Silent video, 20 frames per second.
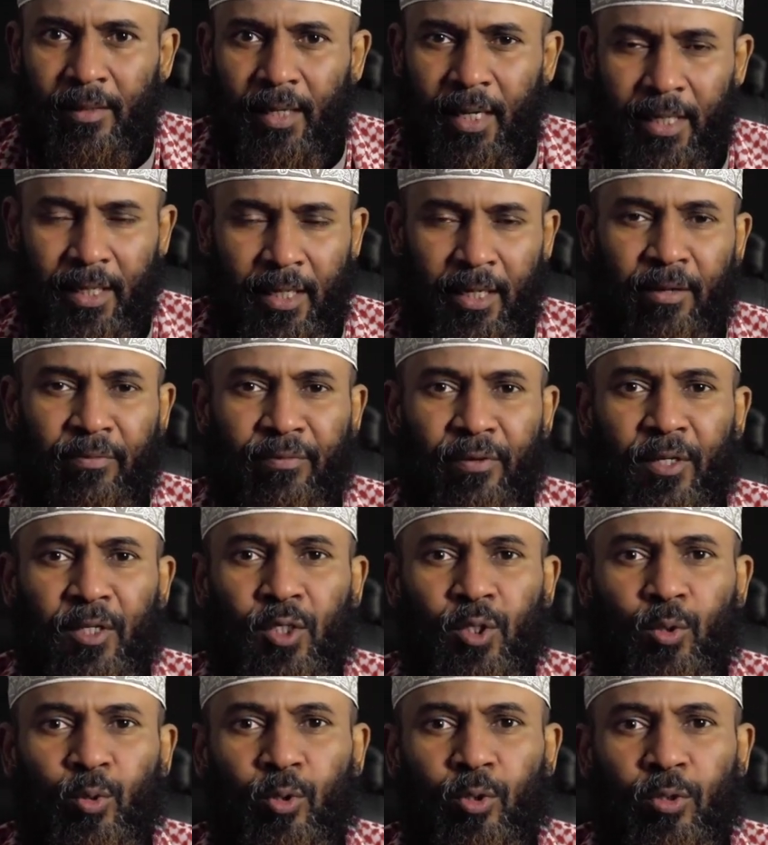And then he
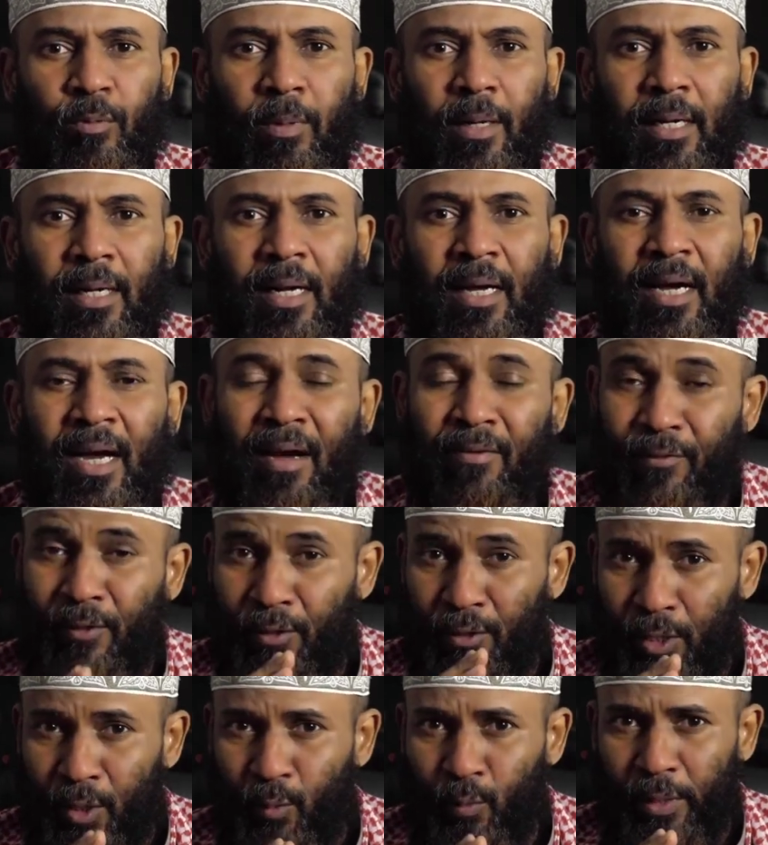finished Surah Al-Baqarah. After
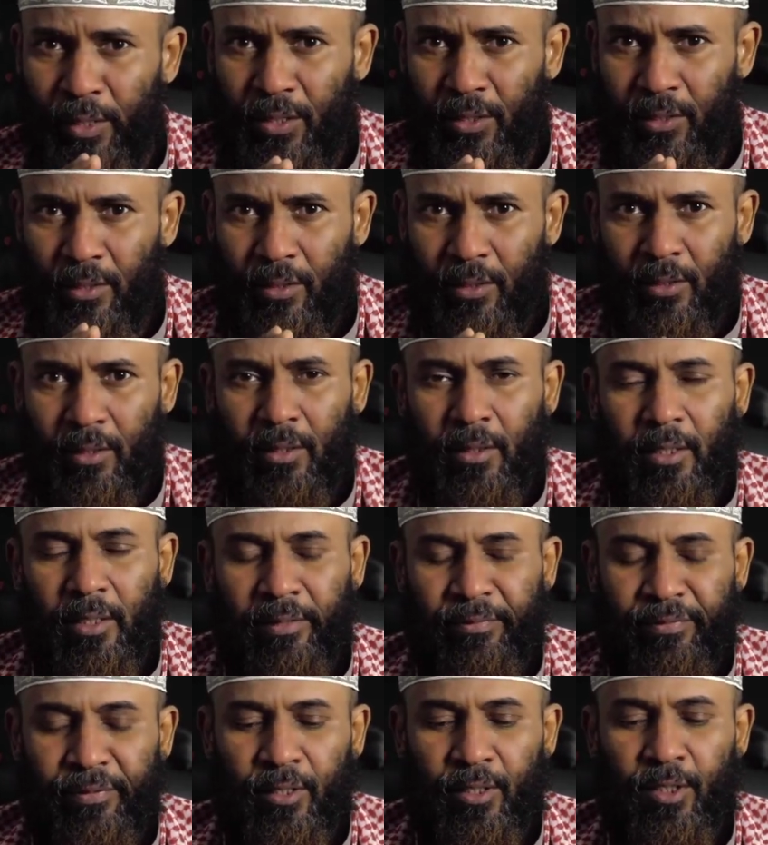three weeks,
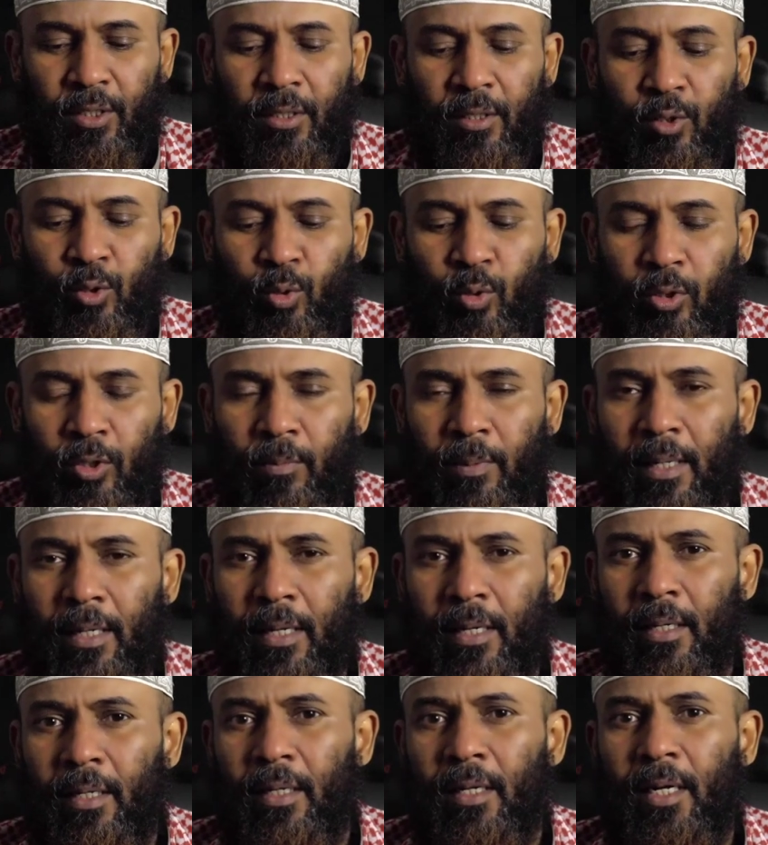he finished the Surah
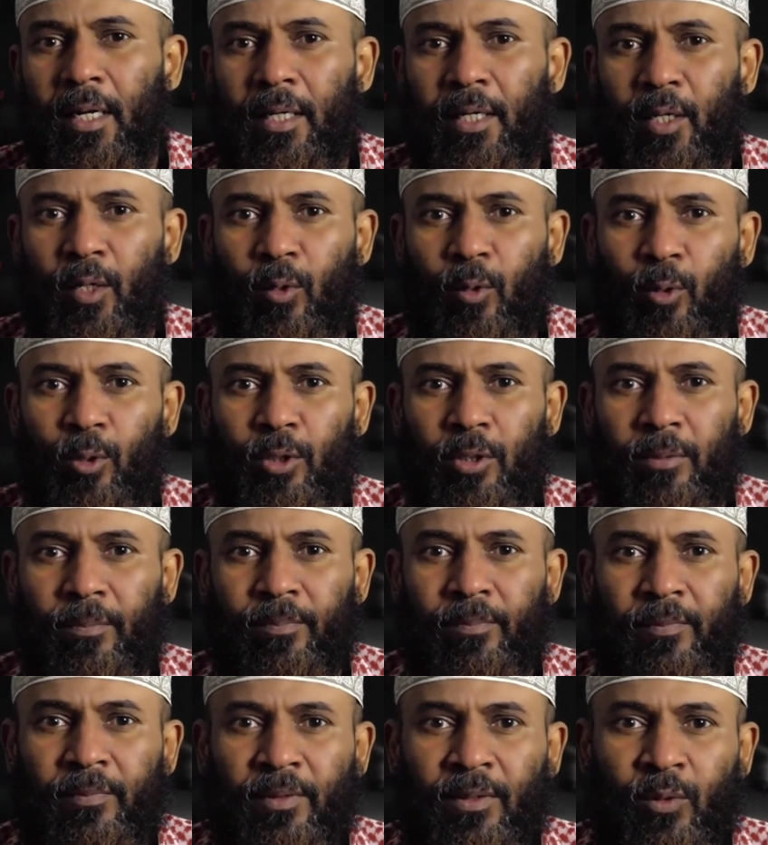Al-Baqarah and he goes.
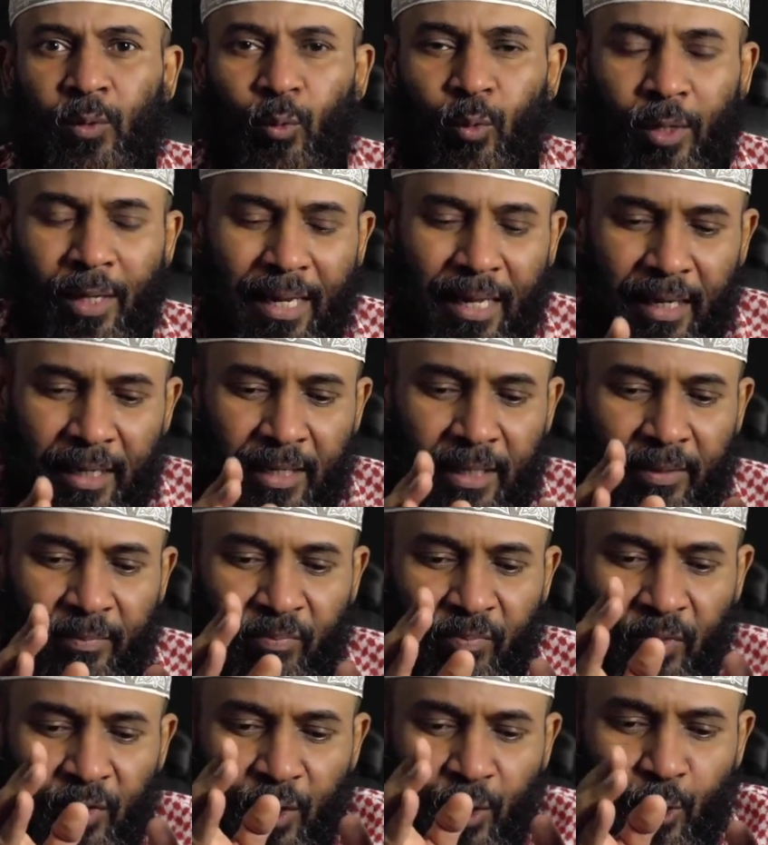Wallahi,
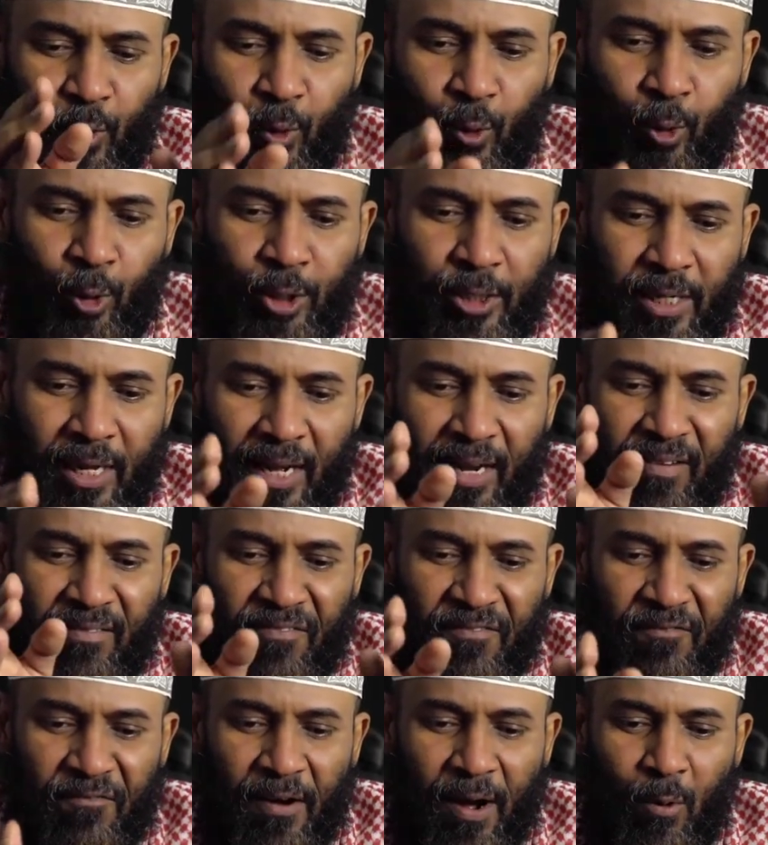he goes and
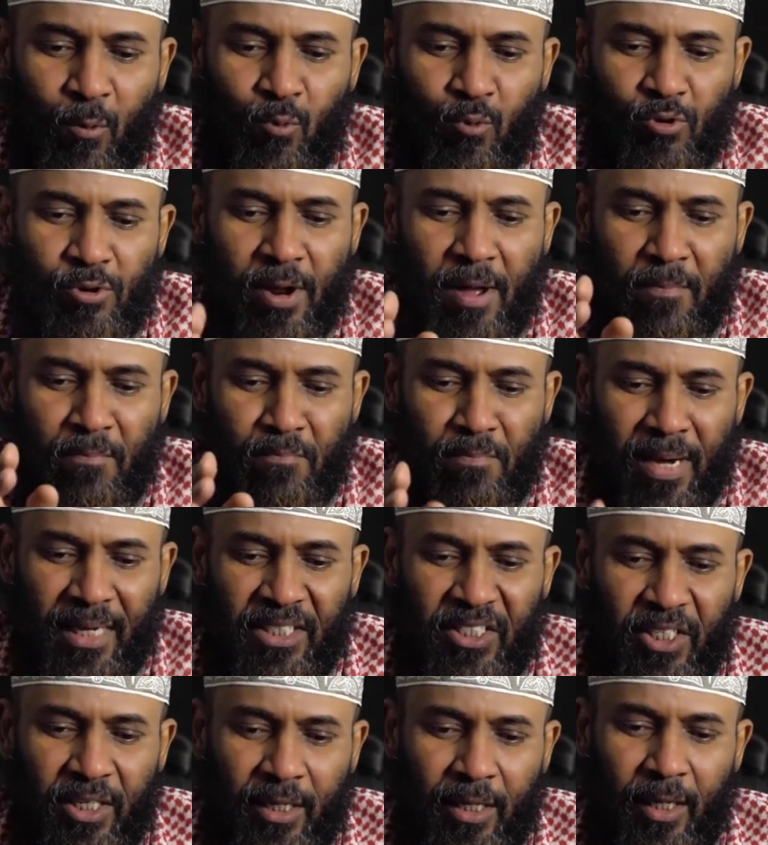found
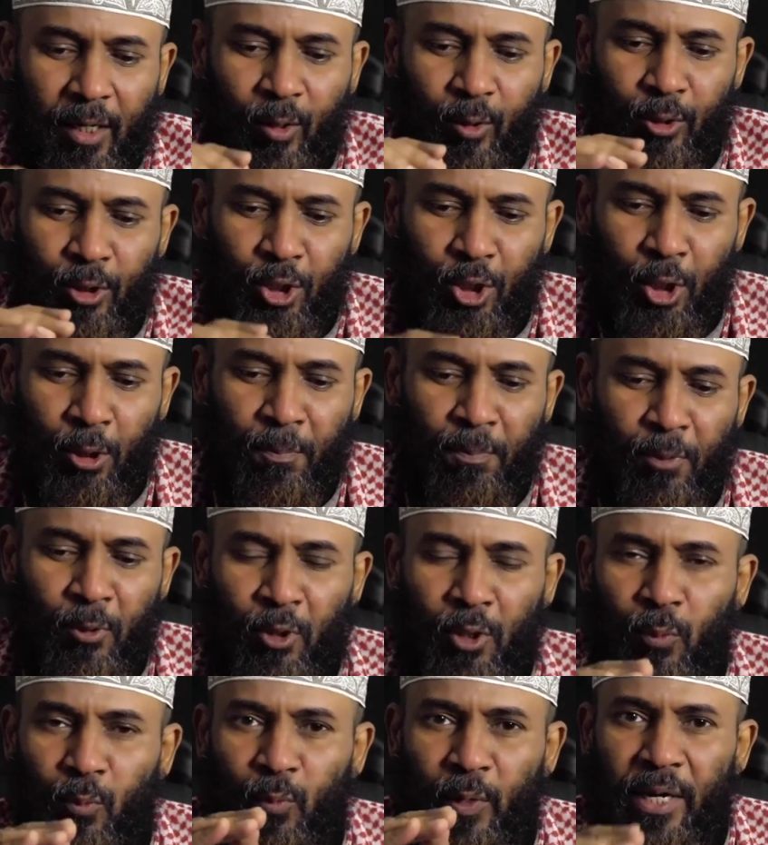magic on top
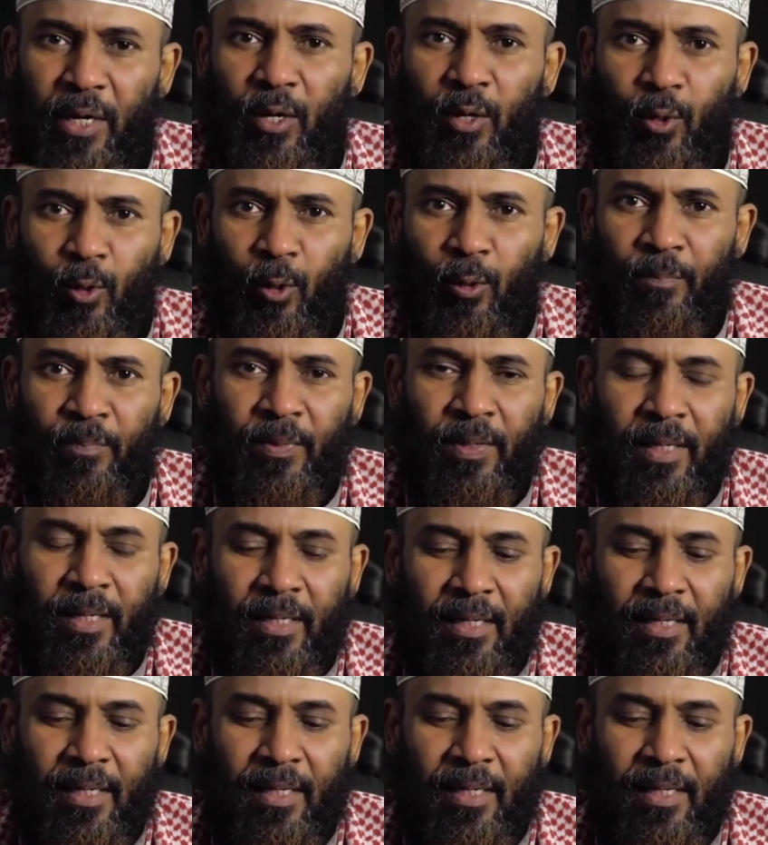of the window.